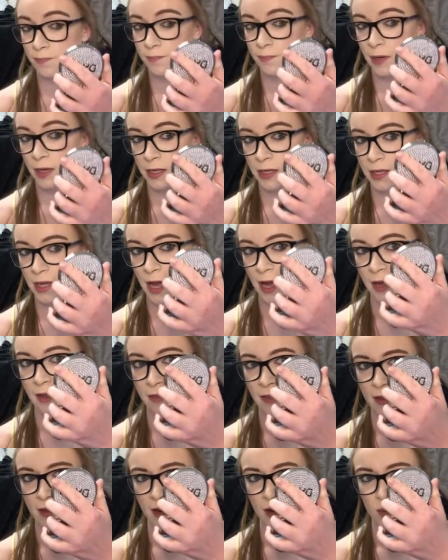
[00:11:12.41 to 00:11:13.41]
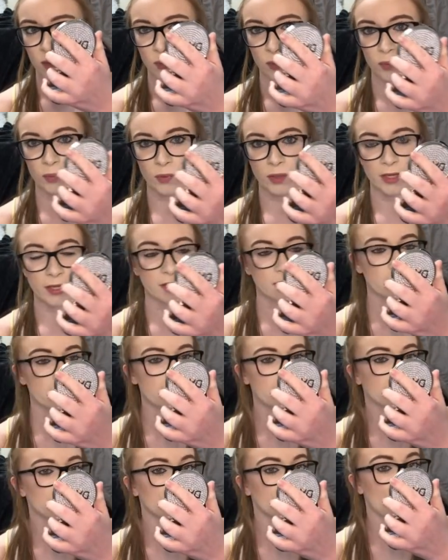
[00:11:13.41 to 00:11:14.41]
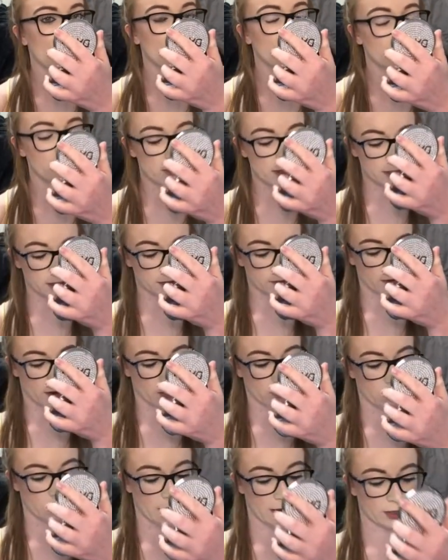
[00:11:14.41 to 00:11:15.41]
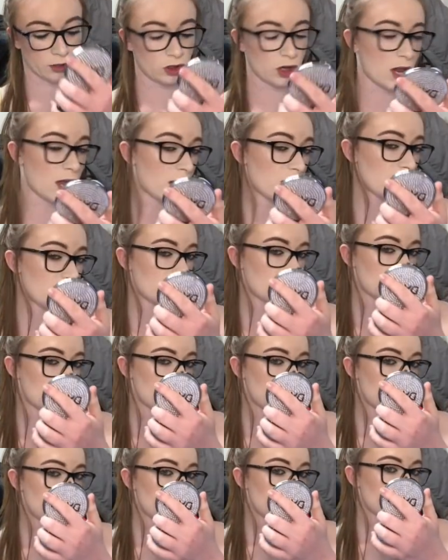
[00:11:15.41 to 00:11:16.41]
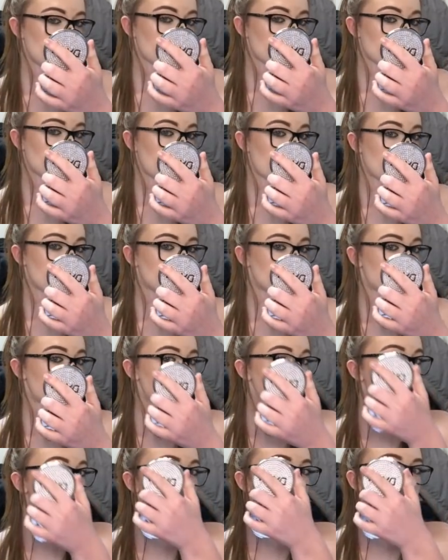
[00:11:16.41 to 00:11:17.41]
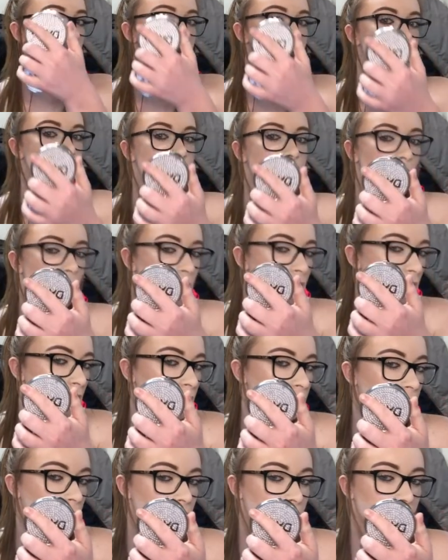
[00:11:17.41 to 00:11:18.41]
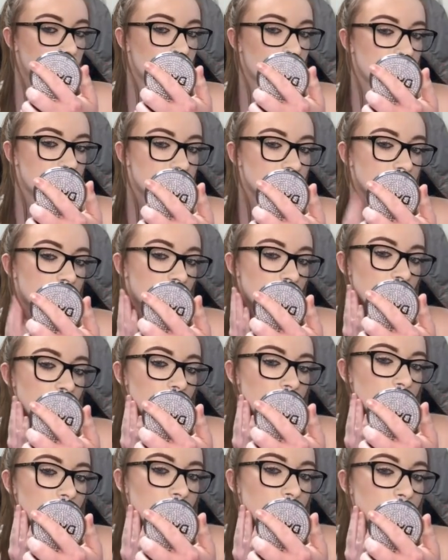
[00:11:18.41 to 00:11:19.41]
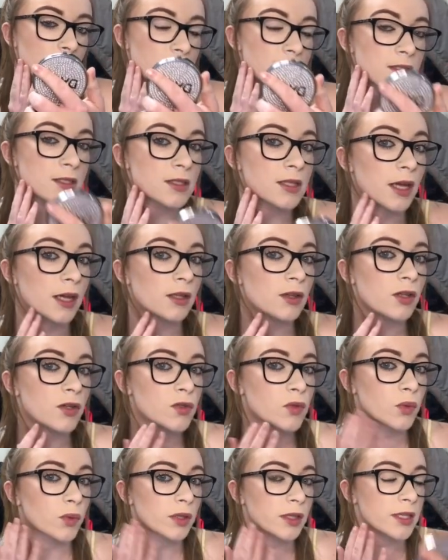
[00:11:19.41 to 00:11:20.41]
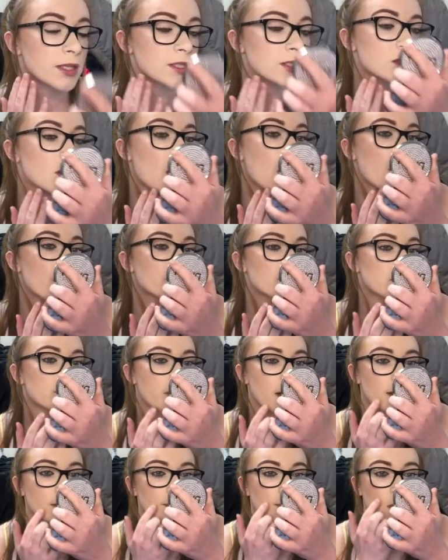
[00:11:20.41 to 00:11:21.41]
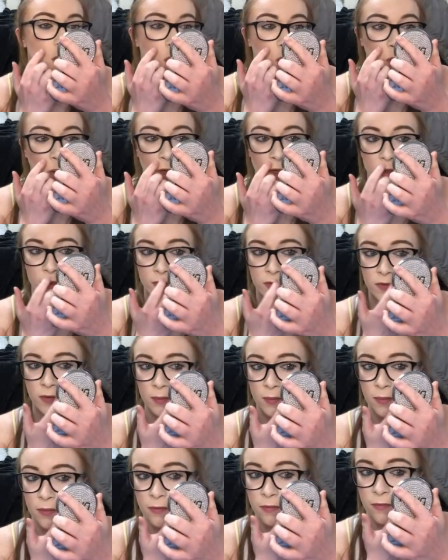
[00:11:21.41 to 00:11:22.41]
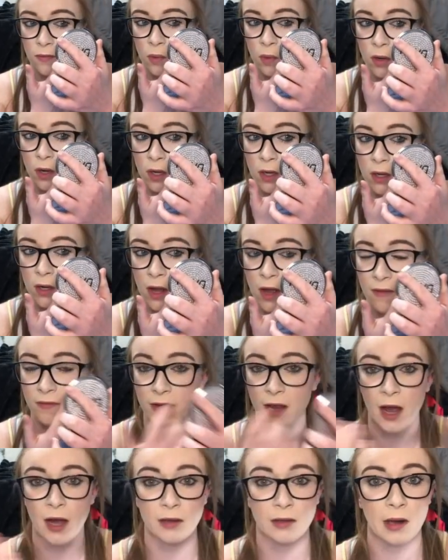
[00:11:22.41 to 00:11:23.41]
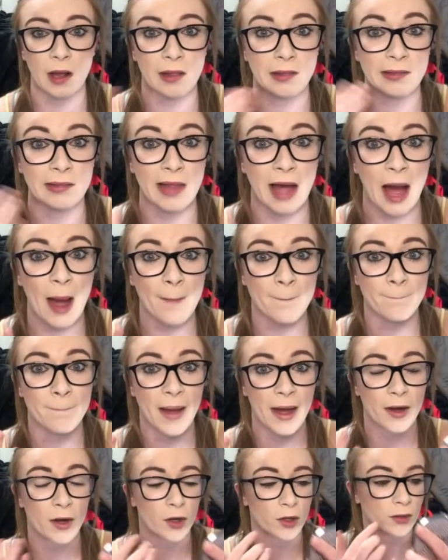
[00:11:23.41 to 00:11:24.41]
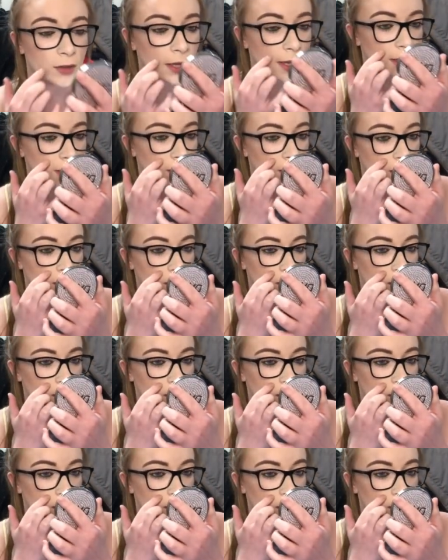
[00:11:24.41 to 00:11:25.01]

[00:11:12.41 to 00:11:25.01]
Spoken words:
But yeah, I think I really love this foundation. It's just stunning. Like it makes, like my skin looks really soft, and my pores from before have gotten a lot better. Like